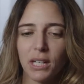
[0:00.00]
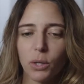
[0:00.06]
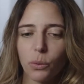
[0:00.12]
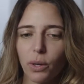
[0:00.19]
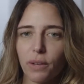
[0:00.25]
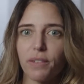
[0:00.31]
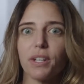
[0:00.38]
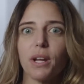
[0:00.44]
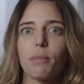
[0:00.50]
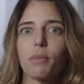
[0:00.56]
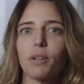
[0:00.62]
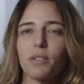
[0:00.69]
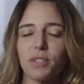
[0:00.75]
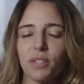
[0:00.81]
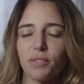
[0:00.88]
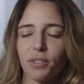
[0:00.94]
We have a number
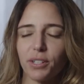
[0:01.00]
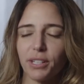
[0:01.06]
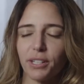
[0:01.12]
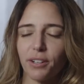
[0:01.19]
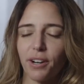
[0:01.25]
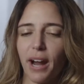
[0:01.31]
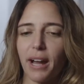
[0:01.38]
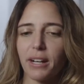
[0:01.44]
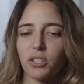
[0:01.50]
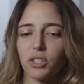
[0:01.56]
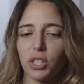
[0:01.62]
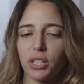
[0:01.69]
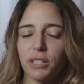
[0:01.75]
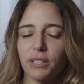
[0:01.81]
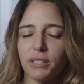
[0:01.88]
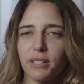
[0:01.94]
of different
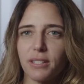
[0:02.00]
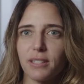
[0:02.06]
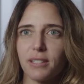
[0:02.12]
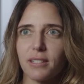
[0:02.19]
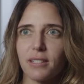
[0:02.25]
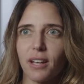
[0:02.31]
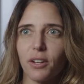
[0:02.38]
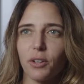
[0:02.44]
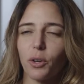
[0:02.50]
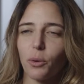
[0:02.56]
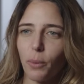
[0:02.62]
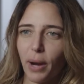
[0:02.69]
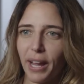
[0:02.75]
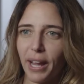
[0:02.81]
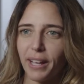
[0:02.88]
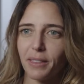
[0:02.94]
interactions
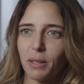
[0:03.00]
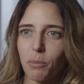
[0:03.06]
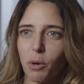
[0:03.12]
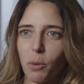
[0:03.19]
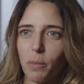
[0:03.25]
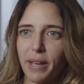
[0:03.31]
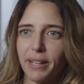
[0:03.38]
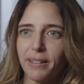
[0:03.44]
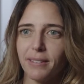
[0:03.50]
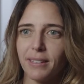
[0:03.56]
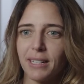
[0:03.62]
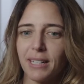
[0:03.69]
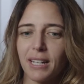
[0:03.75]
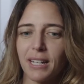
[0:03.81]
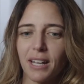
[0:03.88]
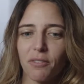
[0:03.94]
underway at the moment,
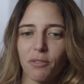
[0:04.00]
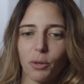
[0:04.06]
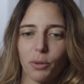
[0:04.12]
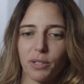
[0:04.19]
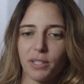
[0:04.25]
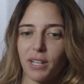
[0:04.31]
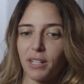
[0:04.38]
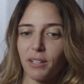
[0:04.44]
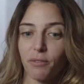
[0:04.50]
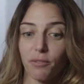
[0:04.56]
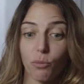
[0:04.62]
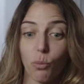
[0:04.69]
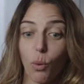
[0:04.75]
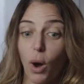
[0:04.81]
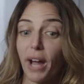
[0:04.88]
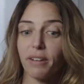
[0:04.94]
focused on a
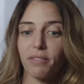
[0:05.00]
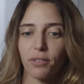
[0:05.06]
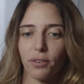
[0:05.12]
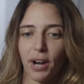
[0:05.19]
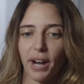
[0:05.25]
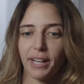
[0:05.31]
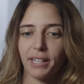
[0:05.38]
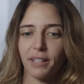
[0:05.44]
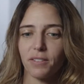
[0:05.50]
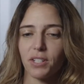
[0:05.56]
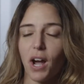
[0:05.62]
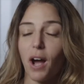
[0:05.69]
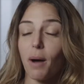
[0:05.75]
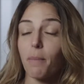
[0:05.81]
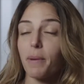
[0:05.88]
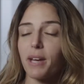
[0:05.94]
wide variety of
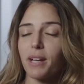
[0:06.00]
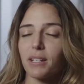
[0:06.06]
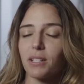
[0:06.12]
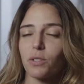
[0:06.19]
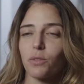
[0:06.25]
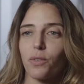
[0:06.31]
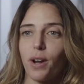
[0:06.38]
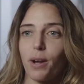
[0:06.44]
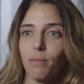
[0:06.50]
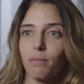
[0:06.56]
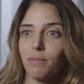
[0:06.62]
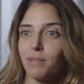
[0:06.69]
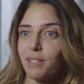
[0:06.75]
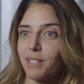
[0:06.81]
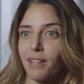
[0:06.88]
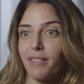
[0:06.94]
topics from
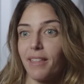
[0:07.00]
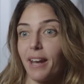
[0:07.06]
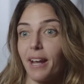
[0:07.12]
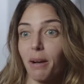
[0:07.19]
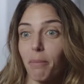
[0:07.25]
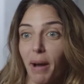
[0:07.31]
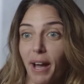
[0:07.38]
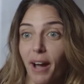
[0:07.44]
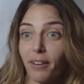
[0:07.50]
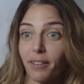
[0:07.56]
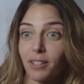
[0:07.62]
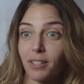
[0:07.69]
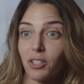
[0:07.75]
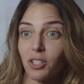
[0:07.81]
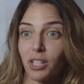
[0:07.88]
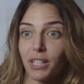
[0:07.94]
synthetic
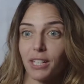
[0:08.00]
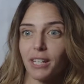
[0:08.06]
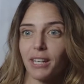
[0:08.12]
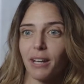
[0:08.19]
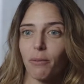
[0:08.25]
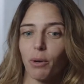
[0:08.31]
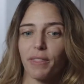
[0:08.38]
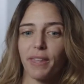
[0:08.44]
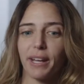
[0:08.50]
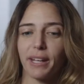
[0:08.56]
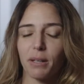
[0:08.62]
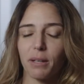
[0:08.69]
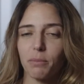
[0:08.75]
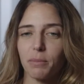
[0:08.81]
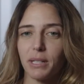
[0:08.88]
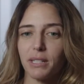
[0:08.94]
biology and what that
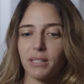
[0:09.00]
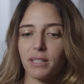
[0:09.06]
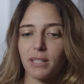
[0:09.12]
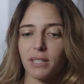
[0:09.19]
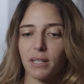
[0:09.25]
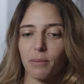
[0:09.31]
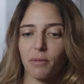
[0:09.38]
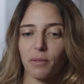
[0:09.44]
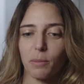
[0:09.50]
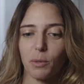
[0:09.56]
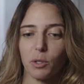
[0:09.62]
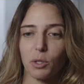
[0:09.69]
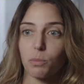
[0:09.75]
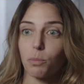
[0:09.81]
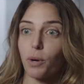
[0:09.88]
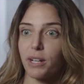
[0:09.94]
can mean to some of the
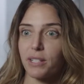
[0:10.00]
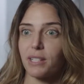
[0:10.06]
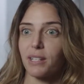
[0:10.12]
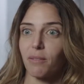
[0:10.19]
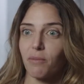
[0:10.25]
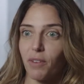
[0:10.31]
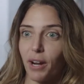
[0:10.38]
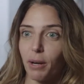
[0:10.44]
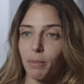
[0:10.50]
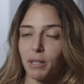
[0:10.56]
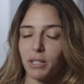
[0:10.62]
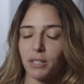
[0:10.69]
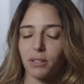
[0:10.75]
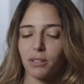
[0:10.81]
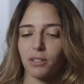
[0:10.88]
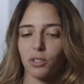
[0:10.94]
most pressing
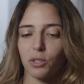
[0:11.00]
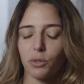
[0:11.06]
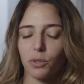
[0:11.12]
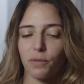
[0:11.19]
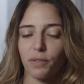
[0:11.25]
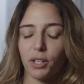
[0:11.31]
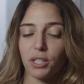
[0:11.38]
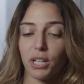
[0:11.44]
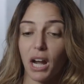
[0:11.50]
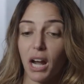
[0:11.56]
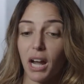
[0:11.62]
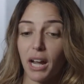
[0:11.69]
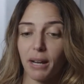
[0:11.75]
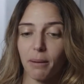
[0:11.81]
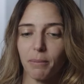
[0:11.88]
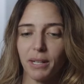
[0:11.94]
environmental issues of our
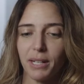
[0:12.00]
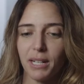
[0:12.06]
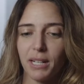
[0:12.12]
time